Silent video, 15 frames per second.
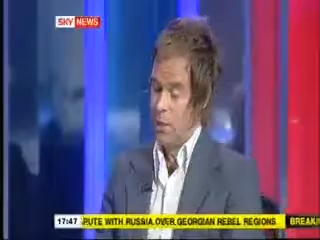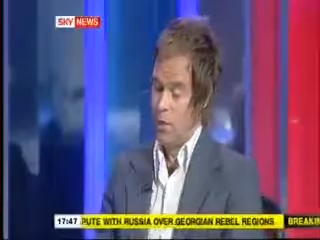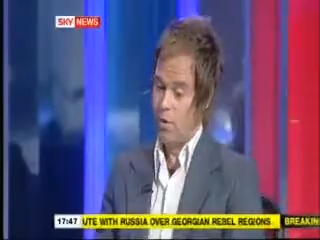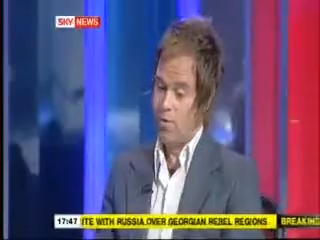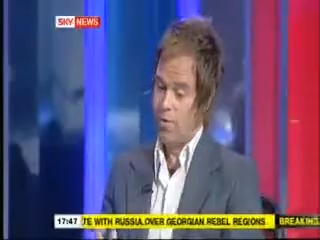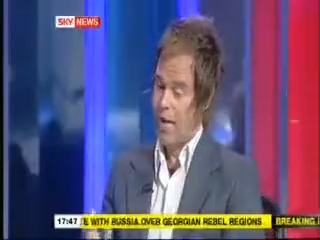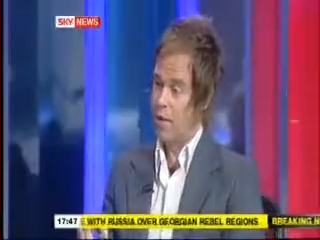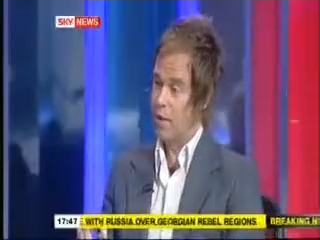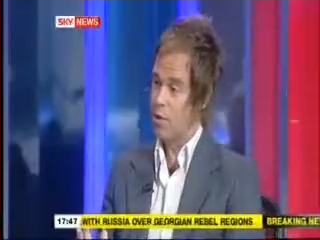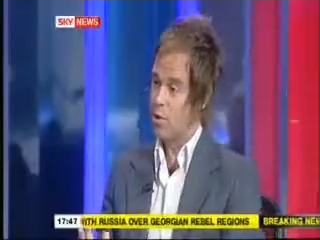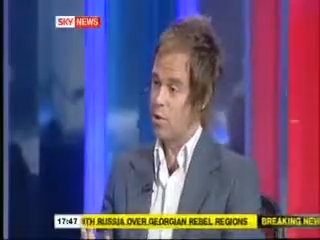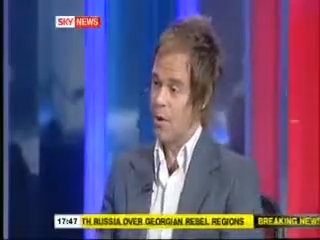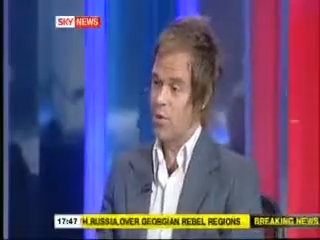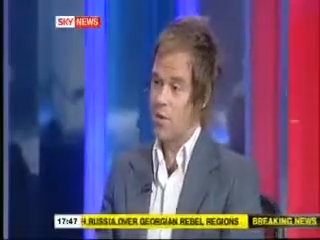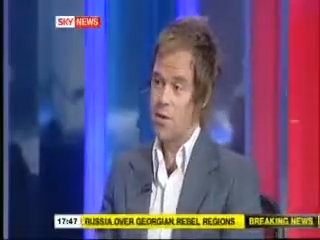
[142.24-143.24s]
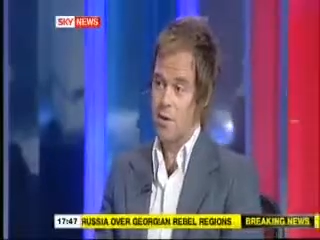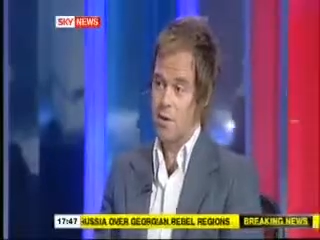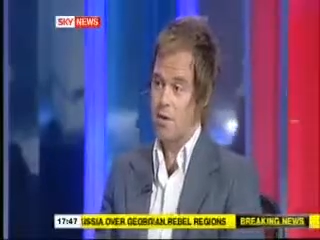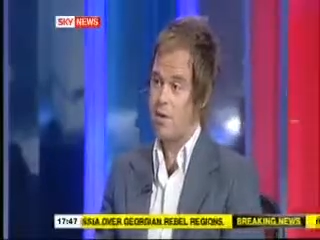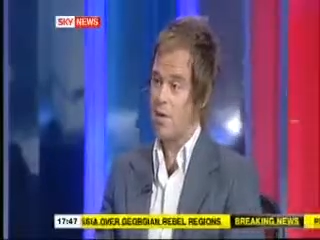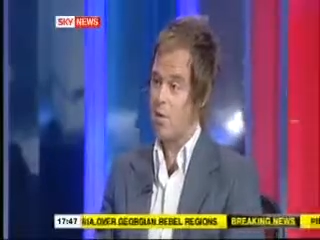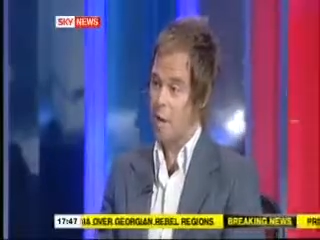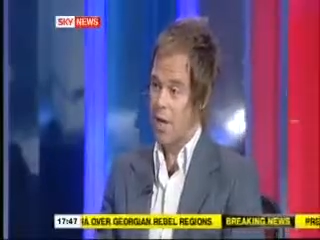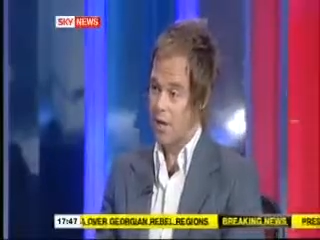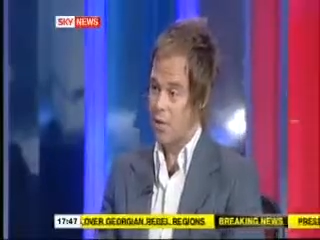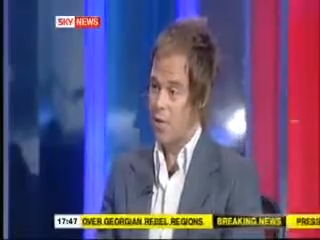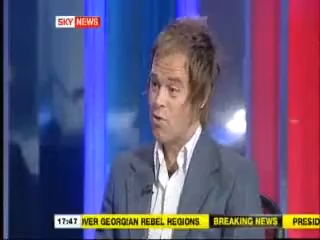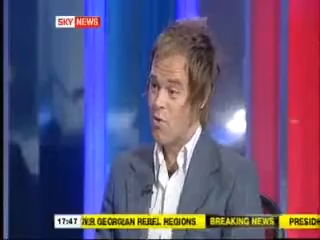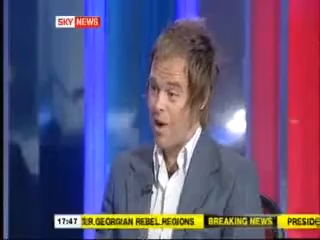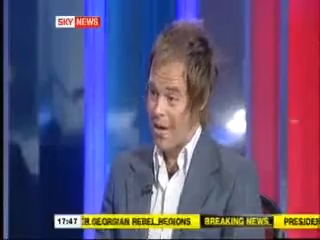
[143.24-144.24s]
Well, Faldo speaks to those 2
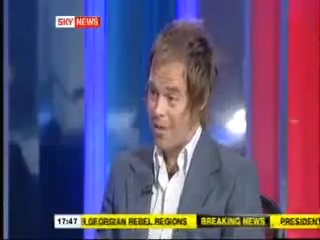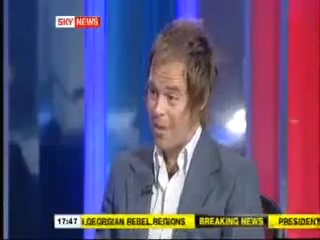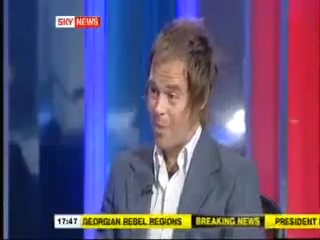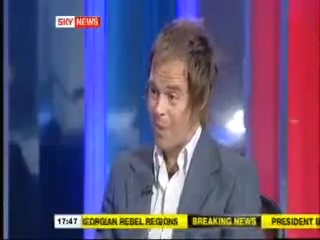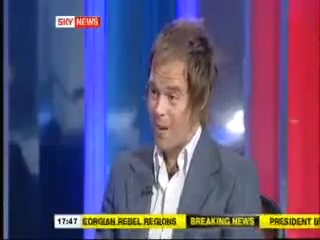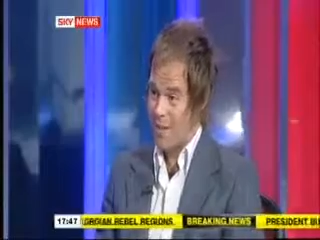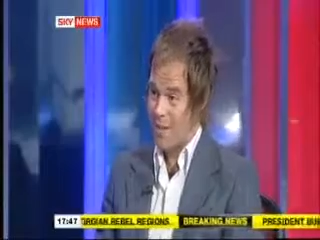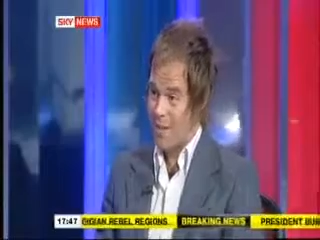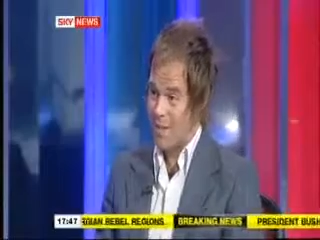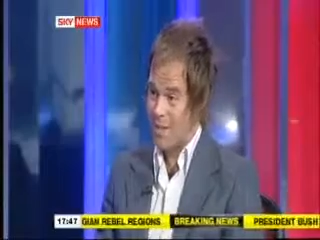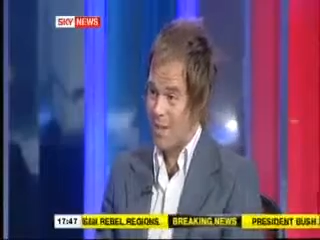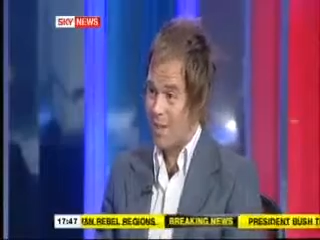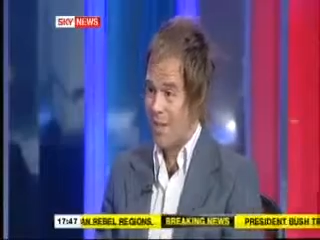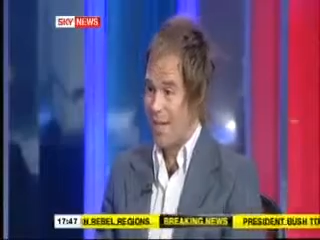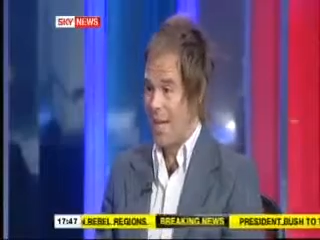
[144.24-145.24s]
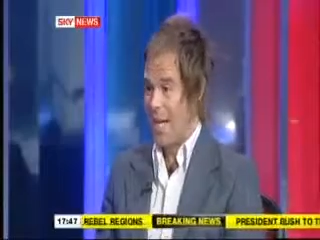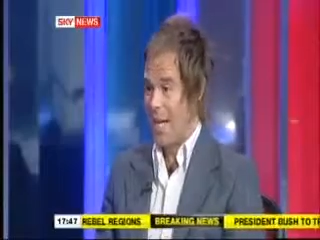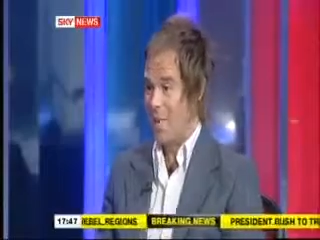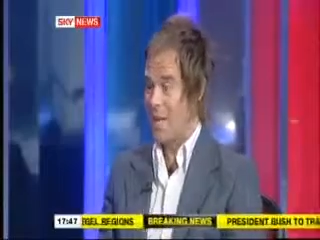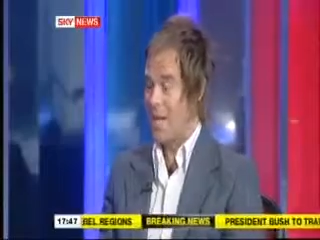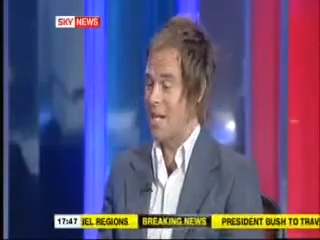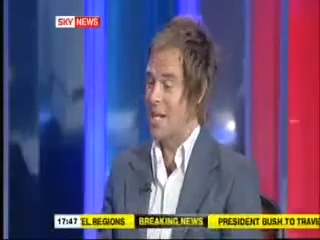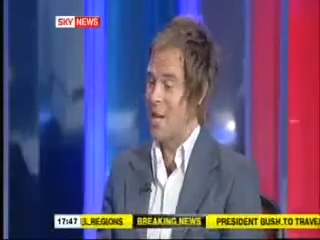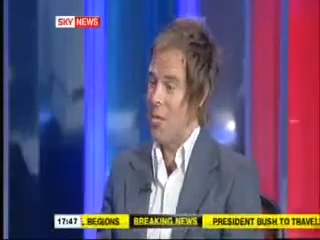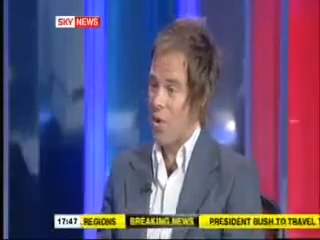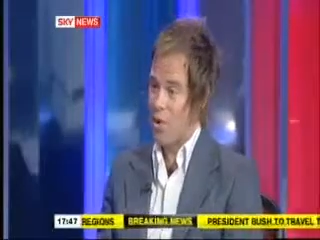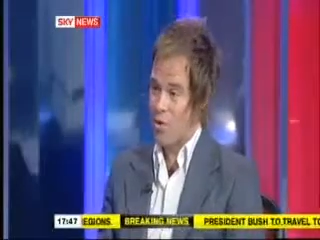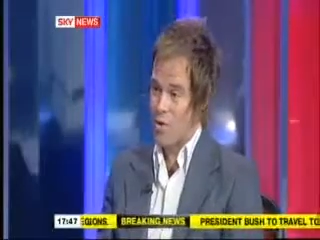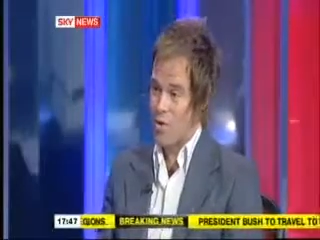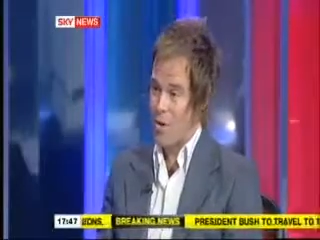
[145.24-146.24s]
players on a regular basis, and I was actually
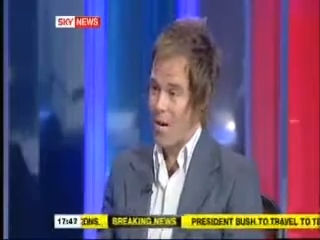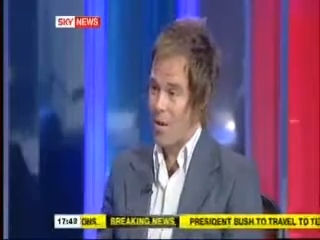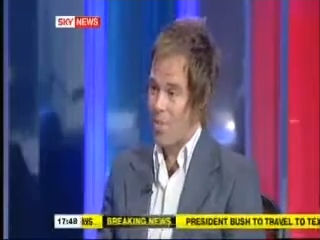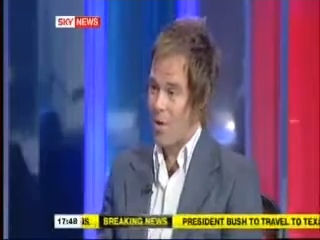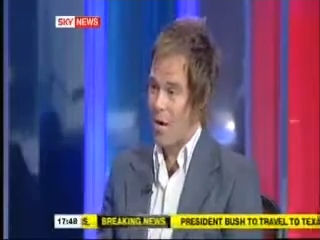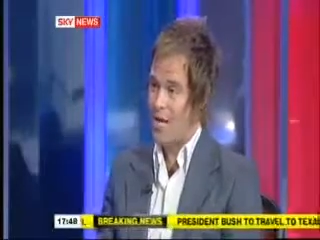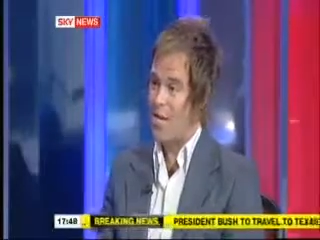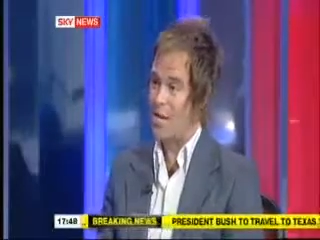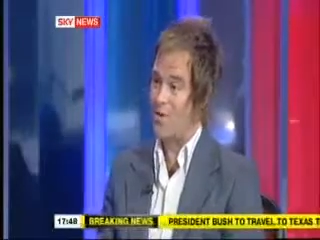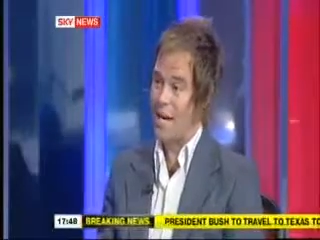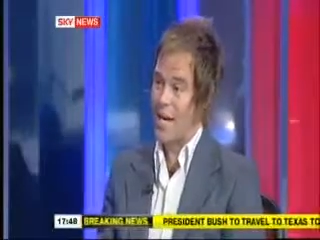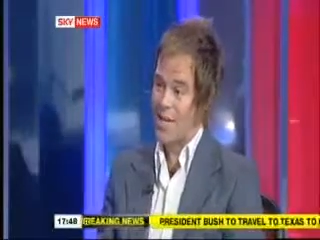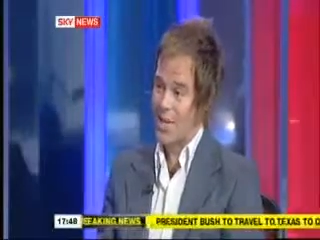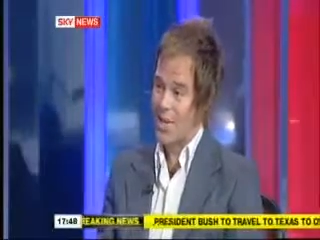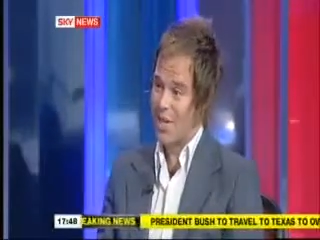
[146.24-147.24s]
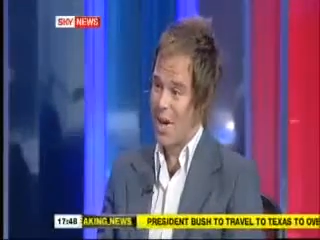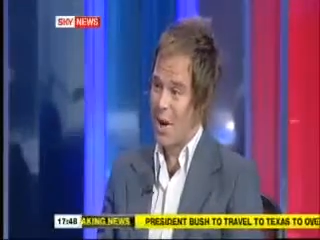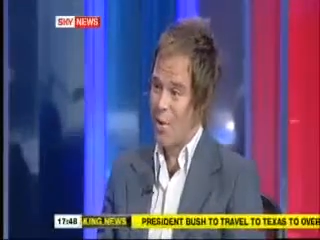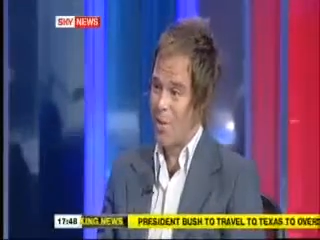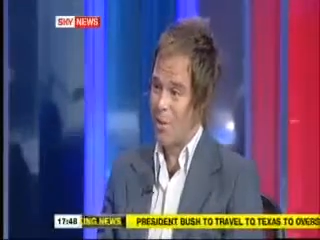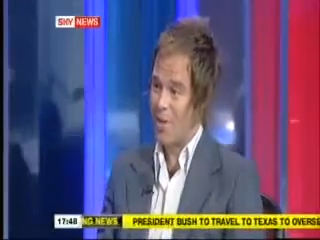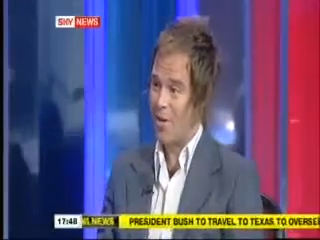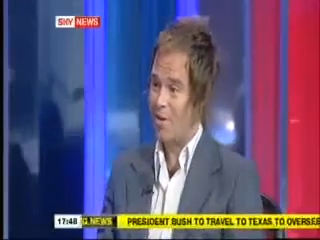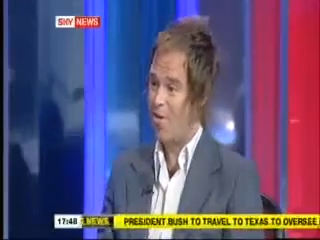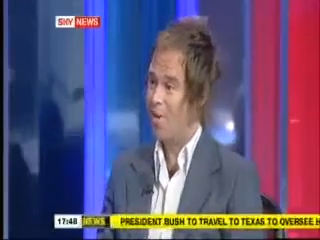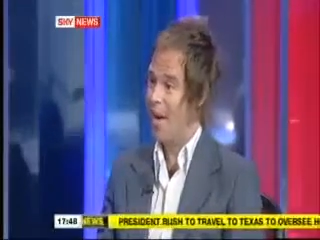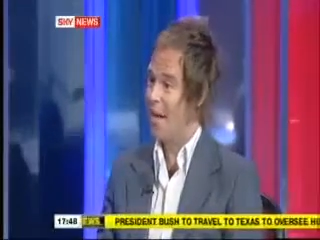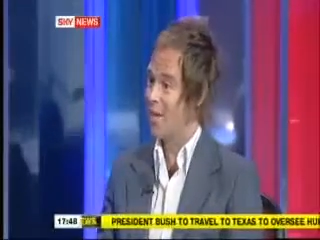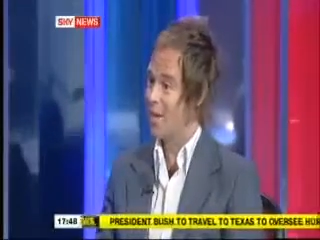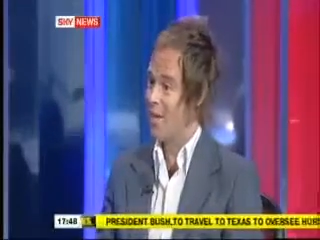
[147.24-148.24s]
wandering around the practice range at the Open, and
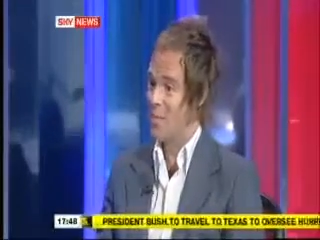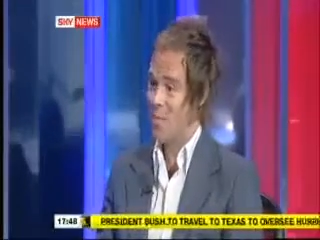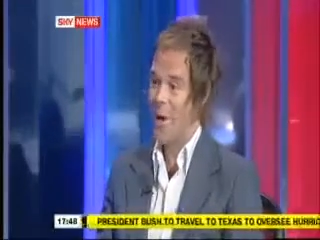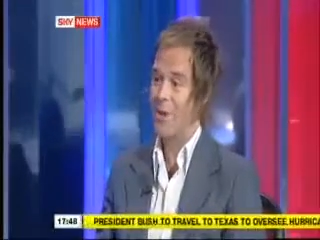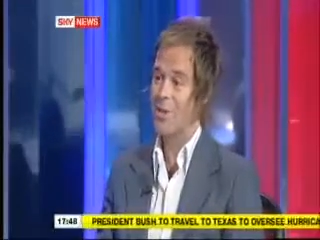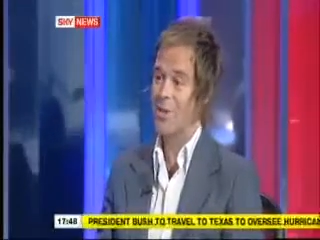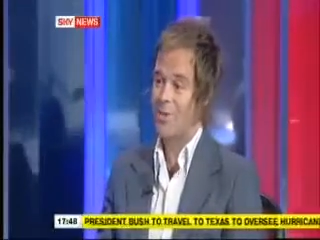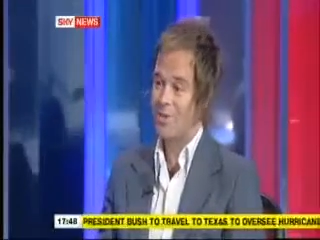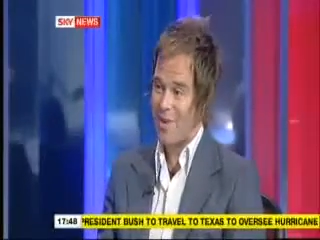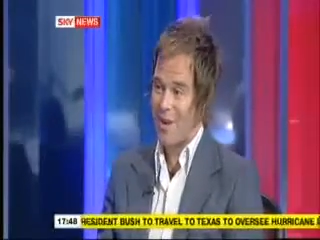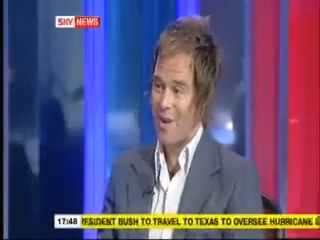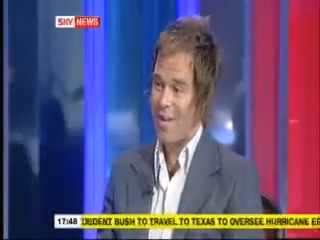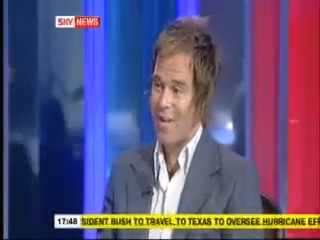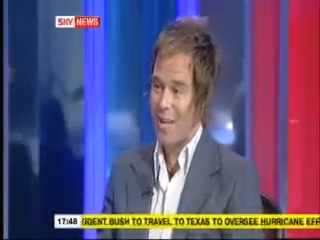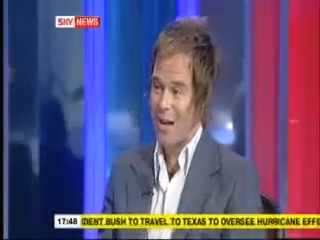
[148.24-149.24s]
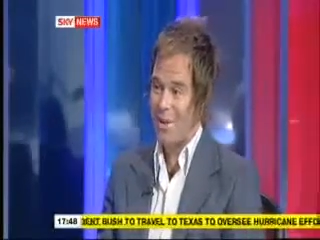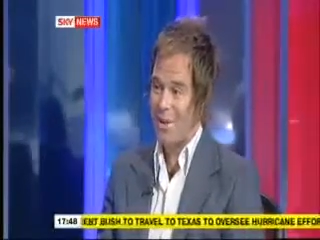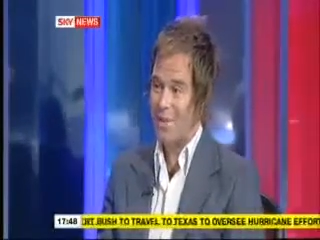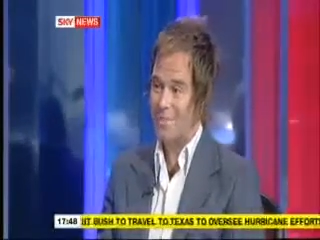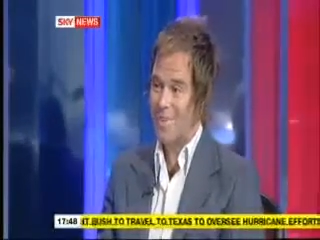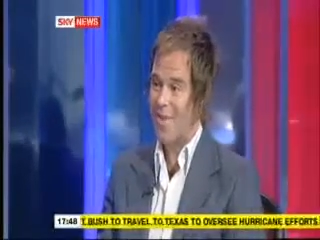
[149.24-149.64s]
Faldo and Poulter are very close.